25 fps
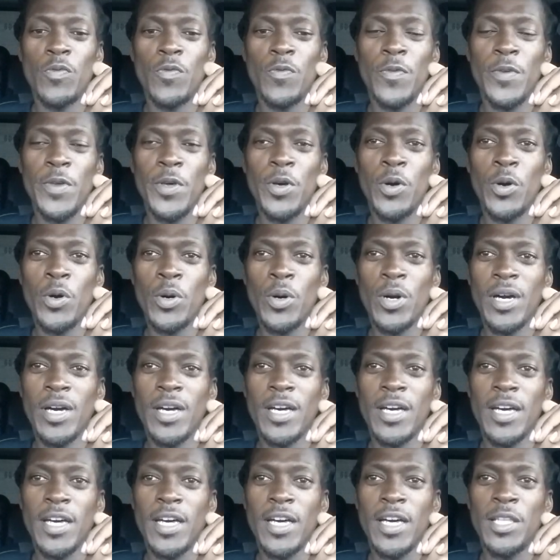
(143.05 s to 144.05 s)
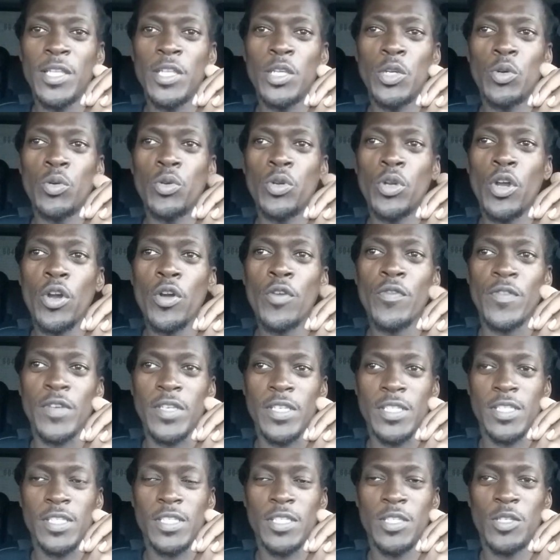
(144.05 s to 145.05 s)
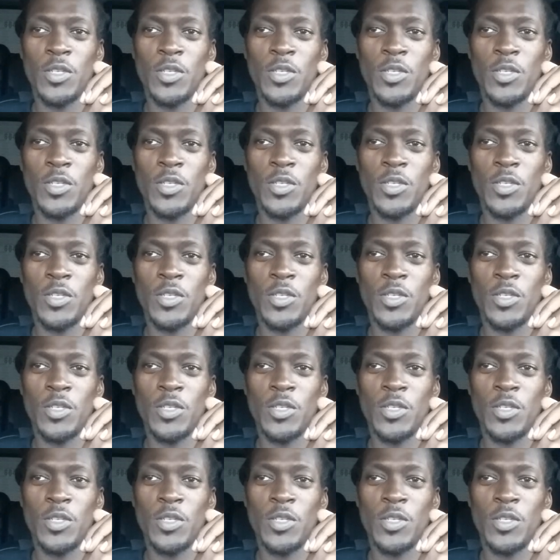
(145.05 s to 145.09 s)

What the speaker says: feel a little nervous.